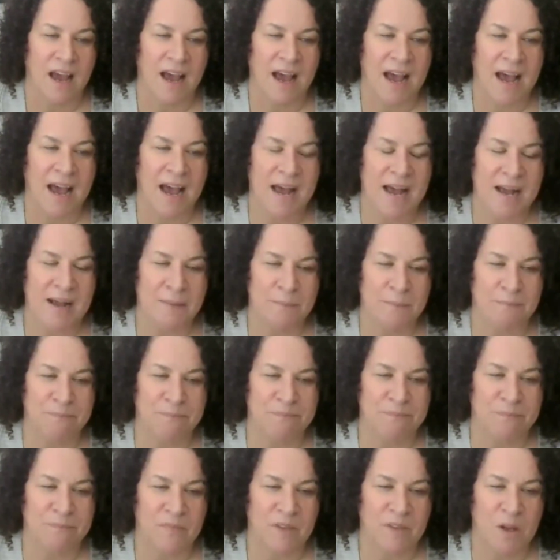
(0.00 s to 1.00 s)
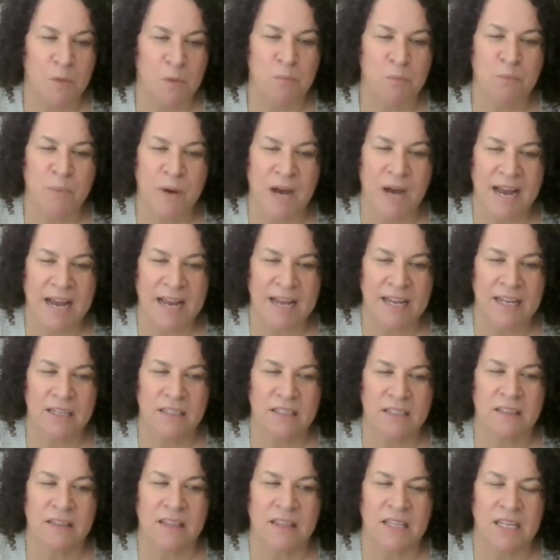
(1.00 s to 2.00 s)
But
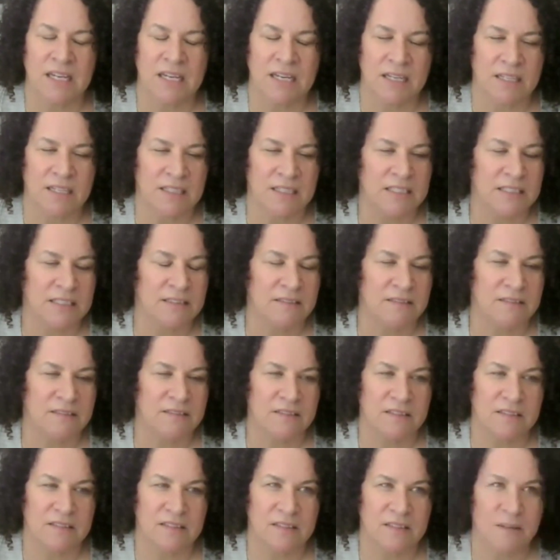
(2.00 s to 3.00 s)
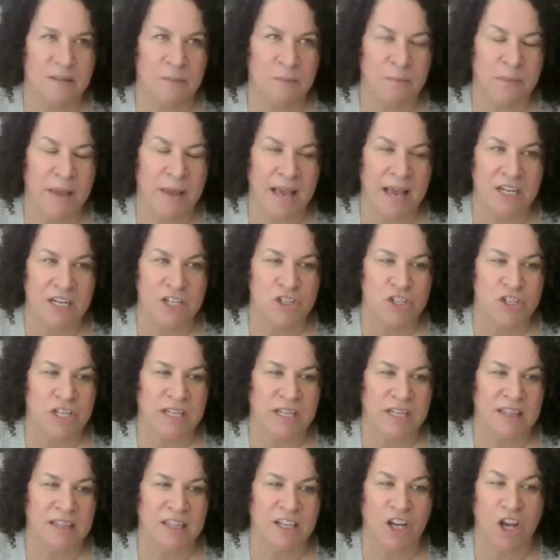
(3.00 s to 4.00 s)
the
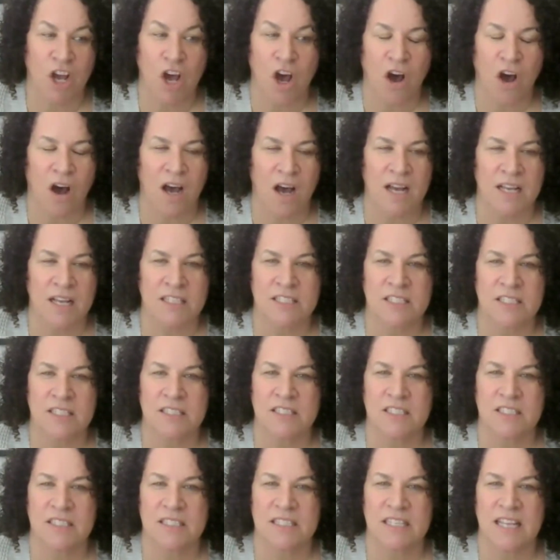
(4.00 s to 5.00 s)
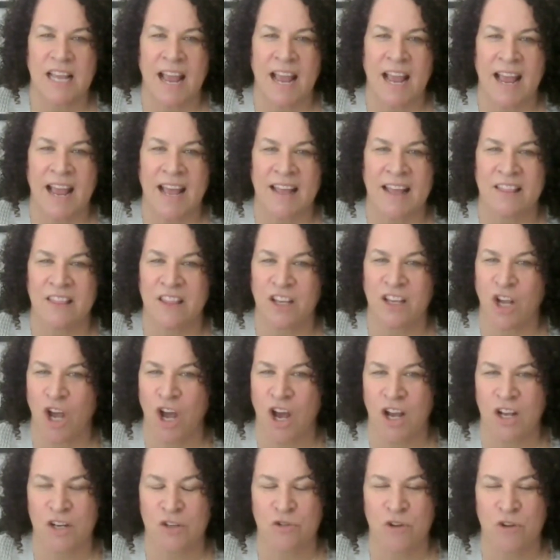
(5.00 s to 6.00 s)
managing the costs and the
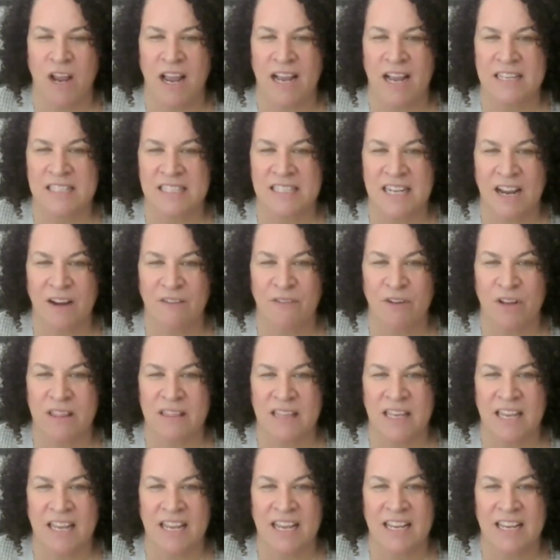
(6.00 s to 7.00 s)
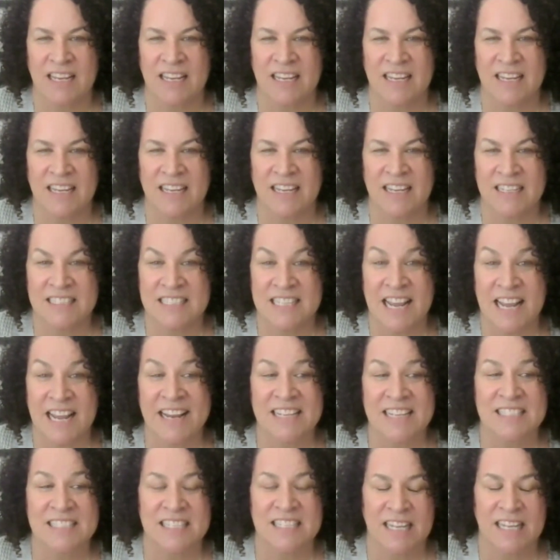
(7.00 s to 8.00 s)
contracts and everything it
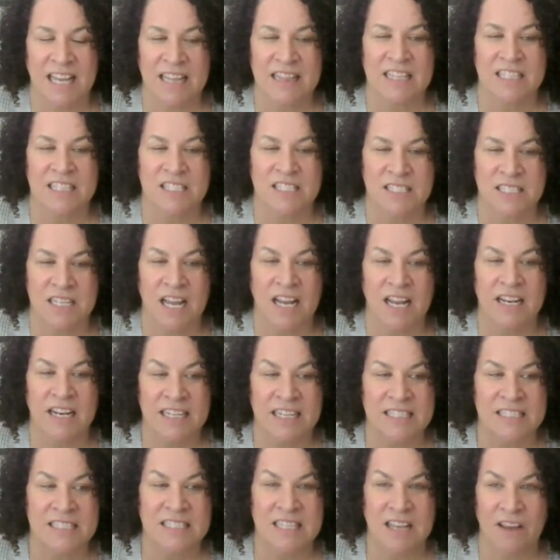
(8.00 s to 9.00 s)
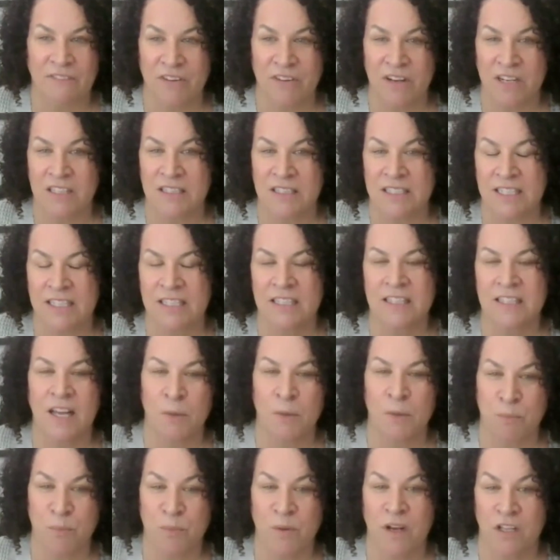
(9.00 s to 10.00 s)
takes to get this done is definitely
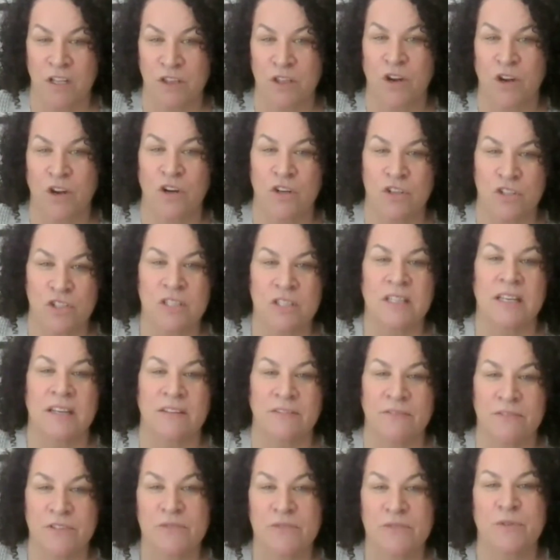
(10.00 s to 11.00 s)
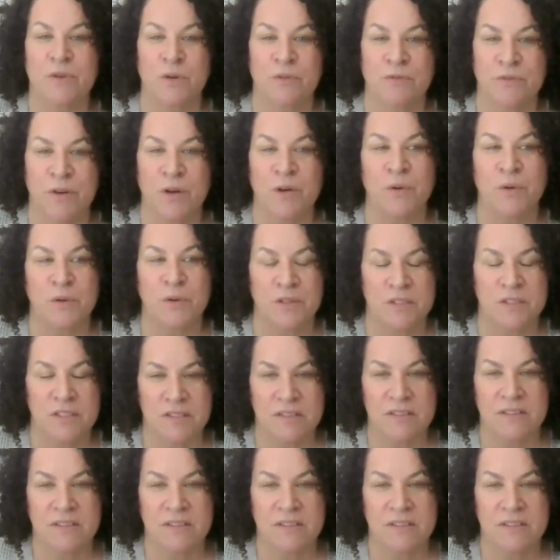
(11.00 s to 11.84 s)
a large lift for folks.